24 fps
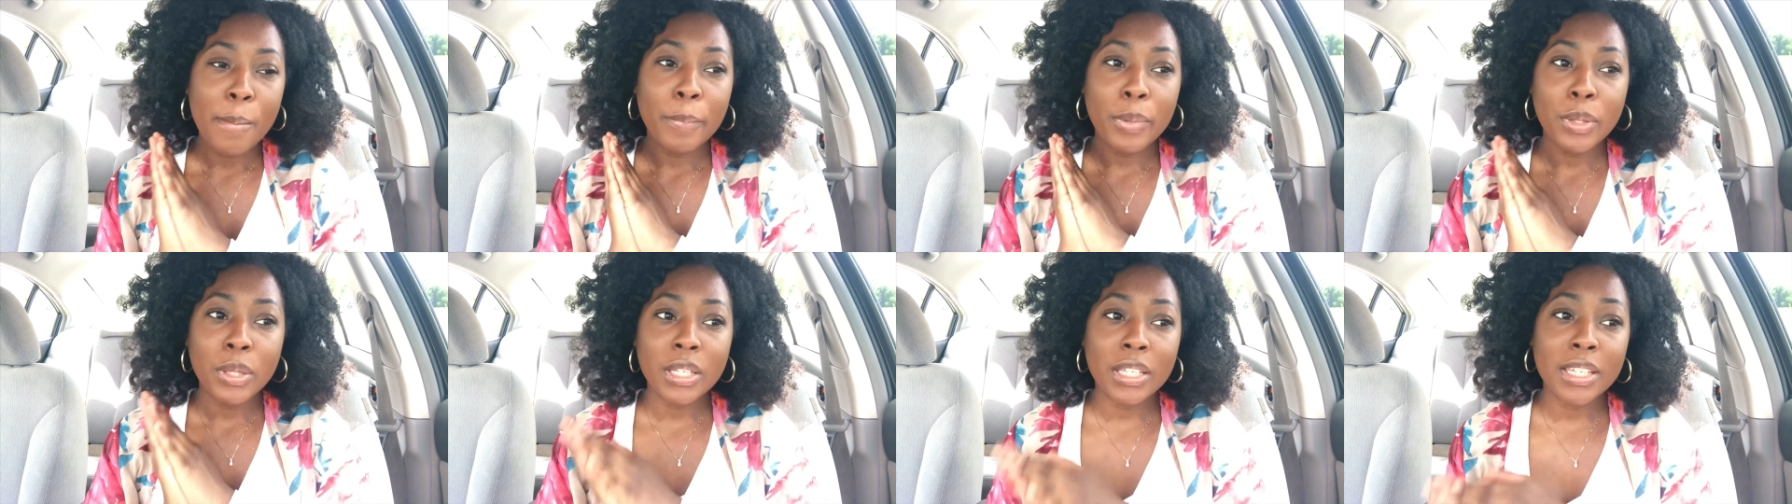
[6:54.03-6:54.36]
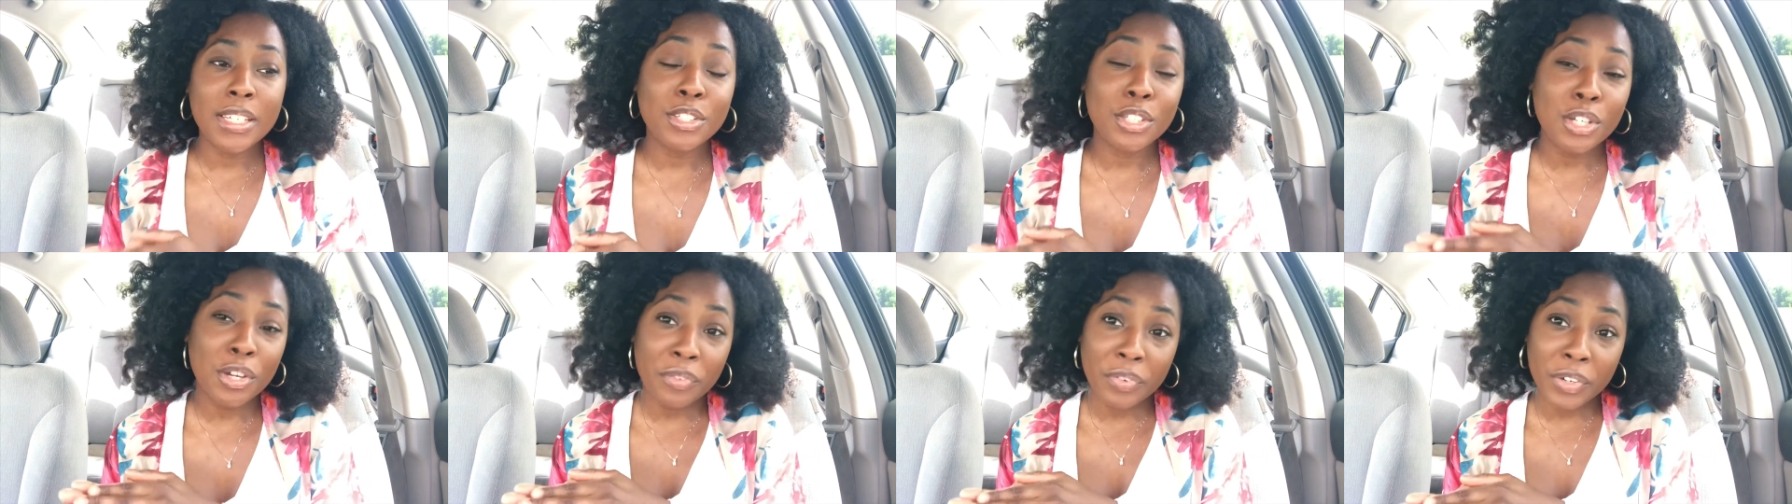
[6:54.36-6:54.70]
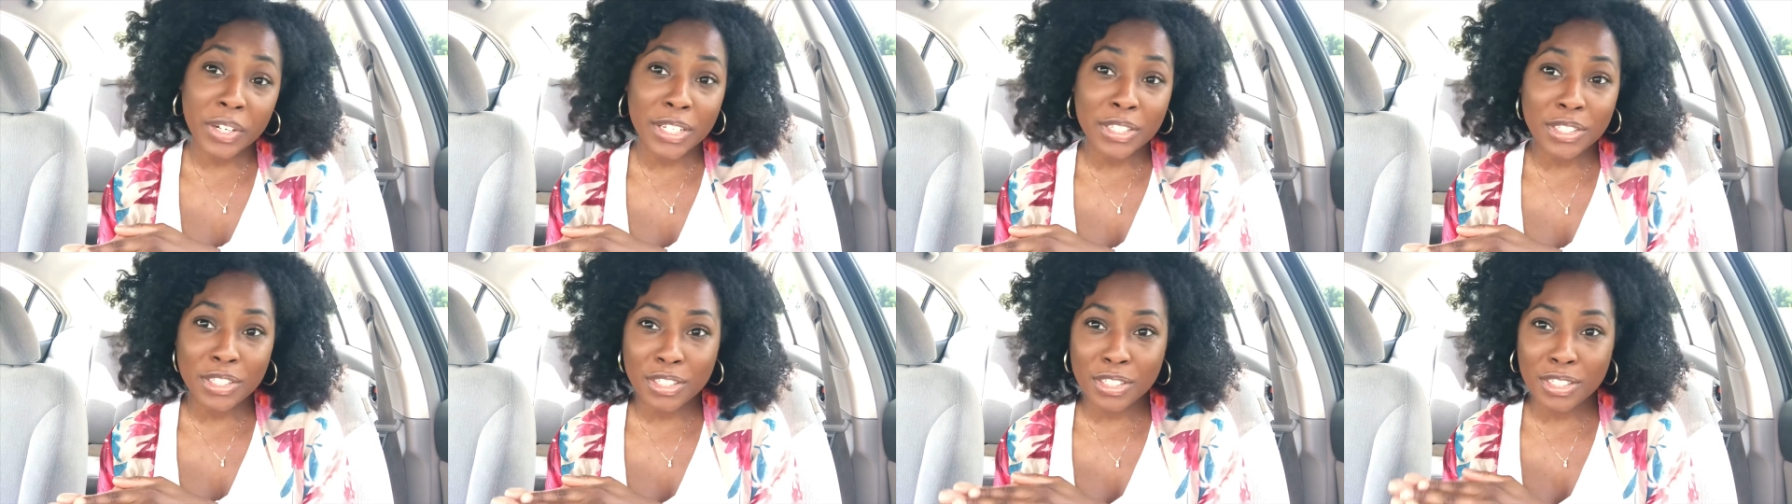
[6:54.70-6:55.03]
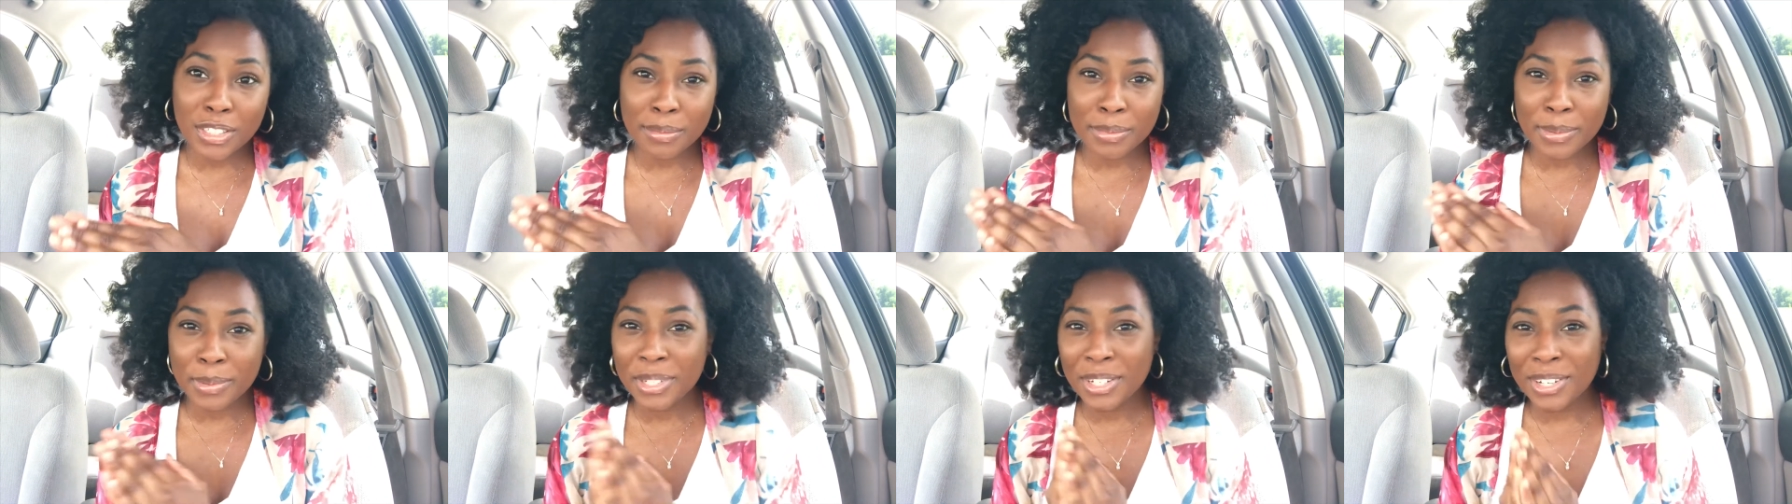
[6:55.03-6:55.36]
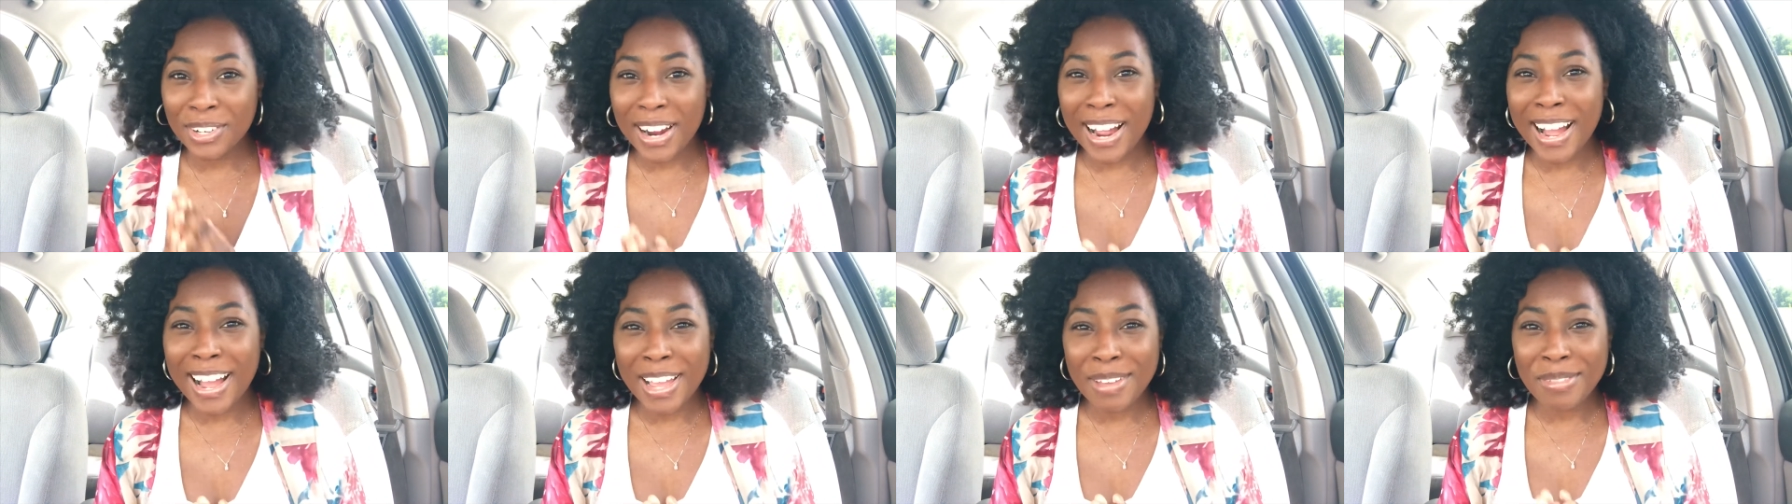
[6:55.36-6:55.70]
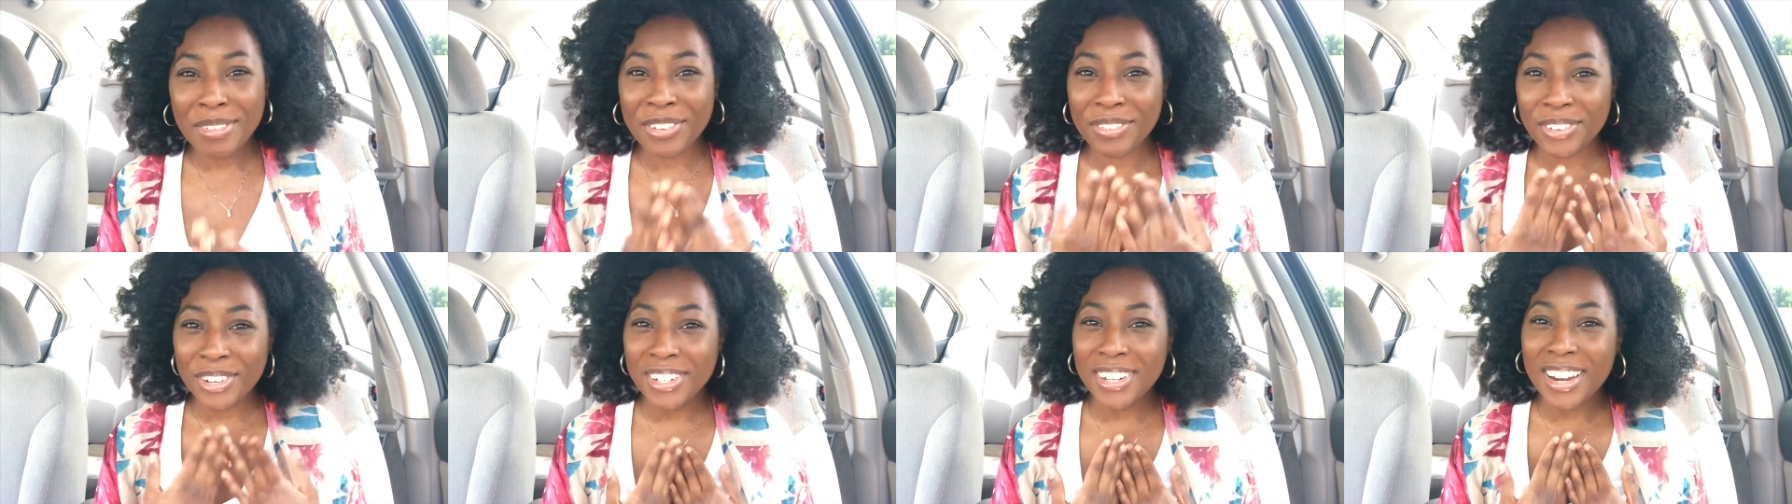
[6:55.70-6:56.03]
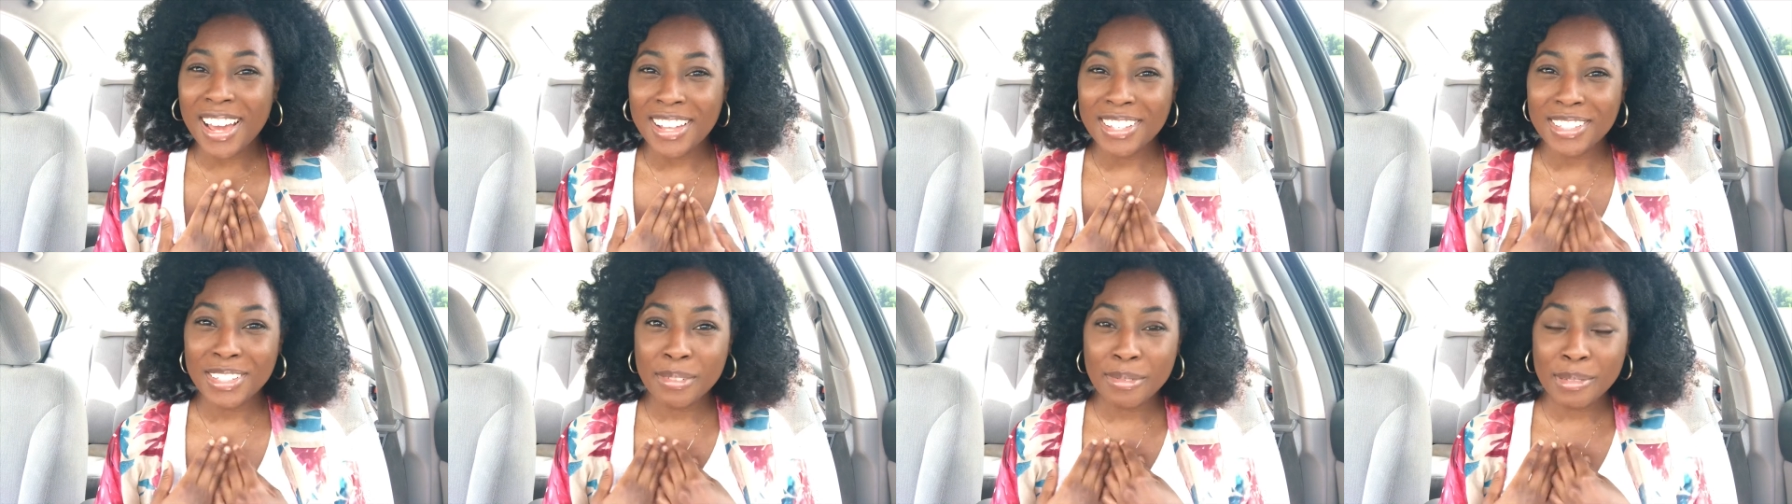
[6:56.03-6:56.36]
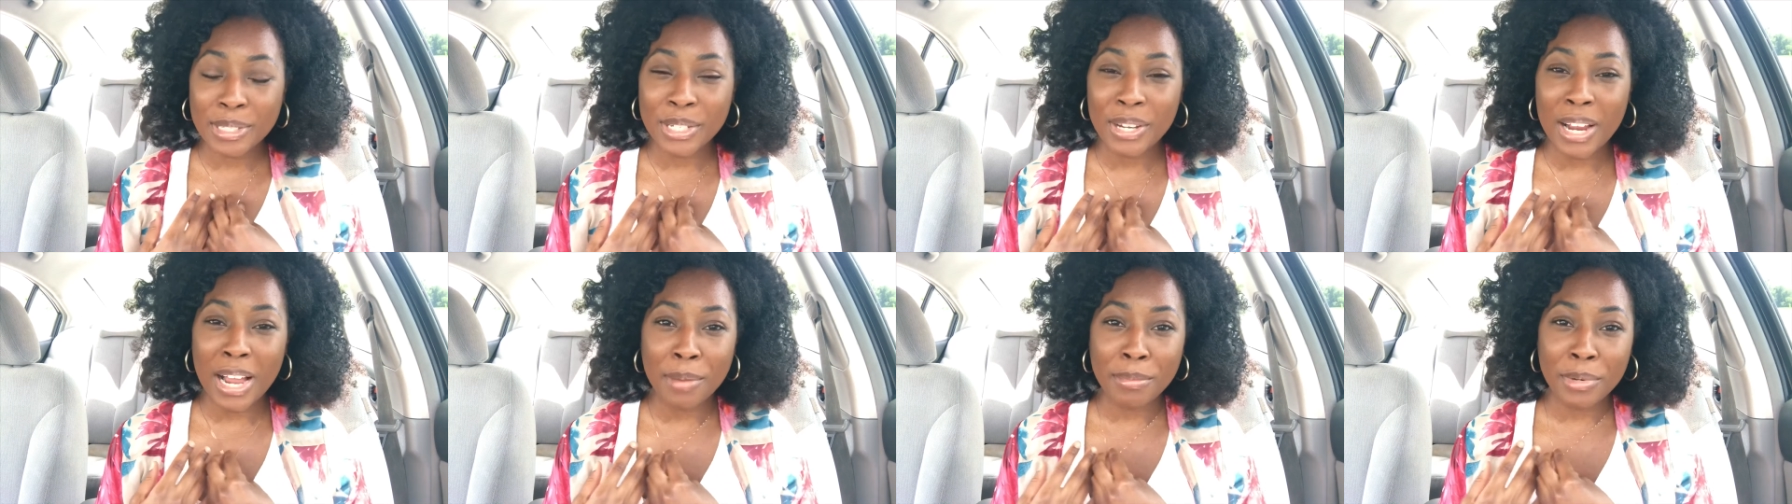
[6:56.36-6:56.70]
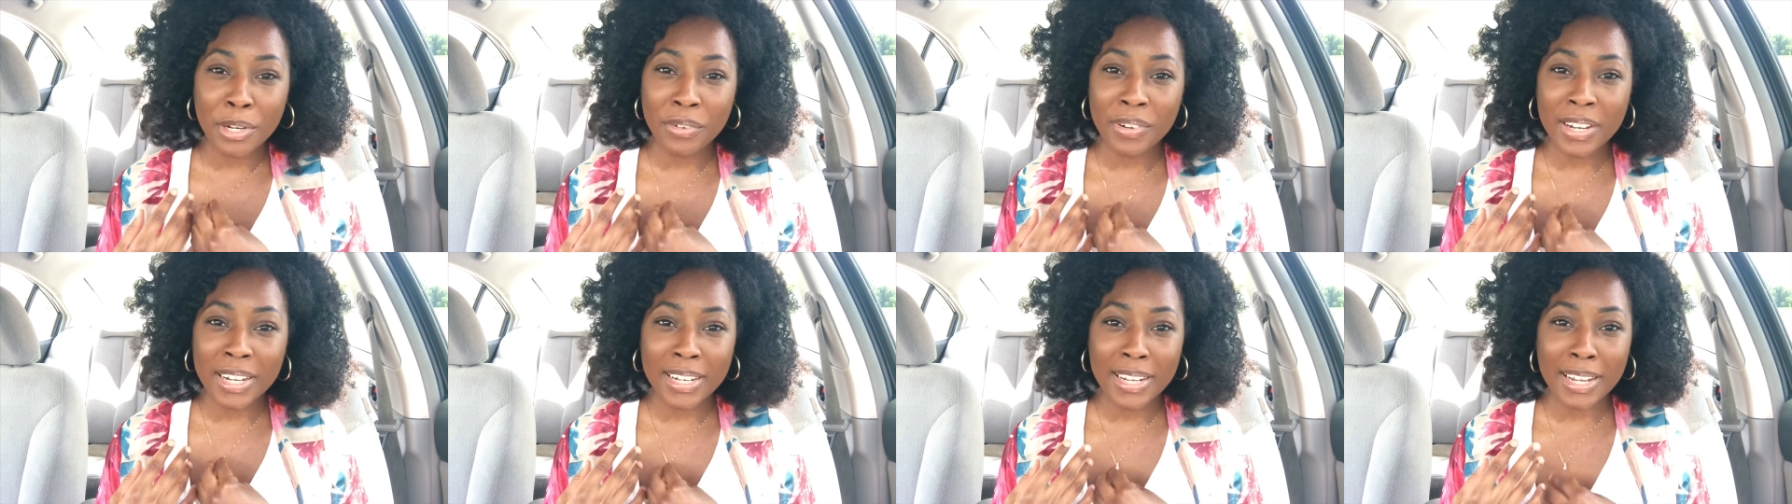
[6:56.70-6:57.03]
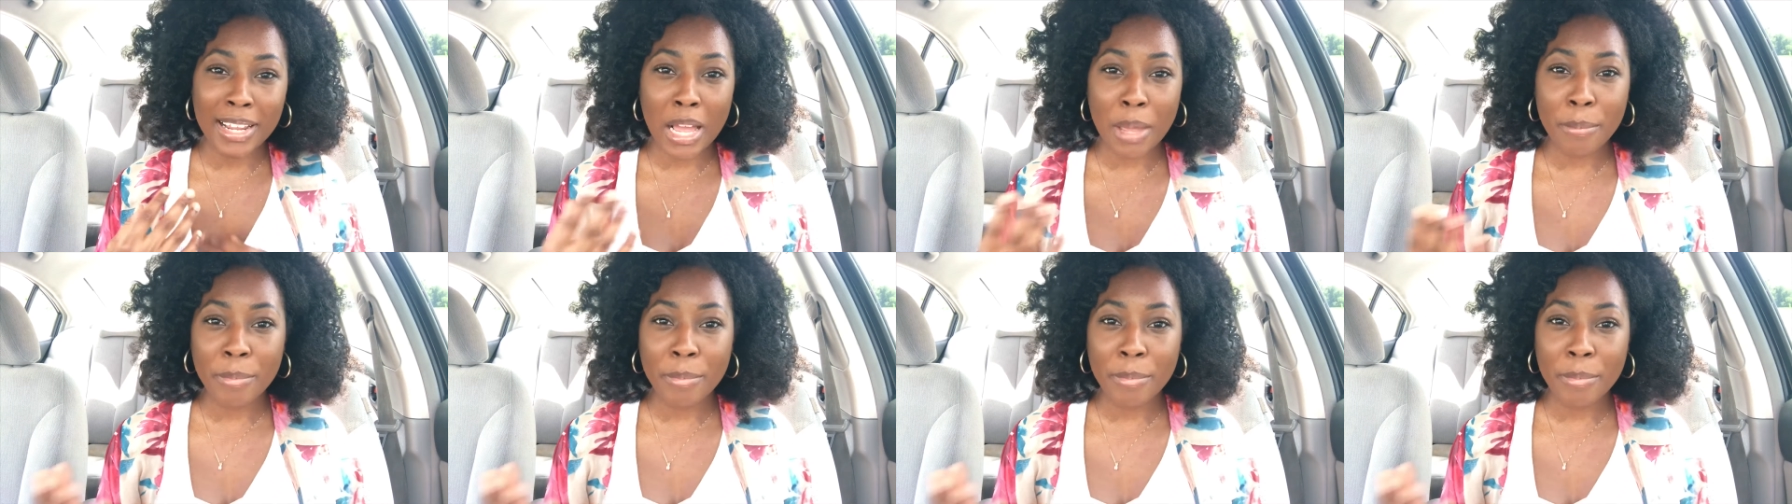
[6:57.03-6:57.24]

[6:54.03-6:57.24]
Please don't forget to subscribe if you're not subscribed already.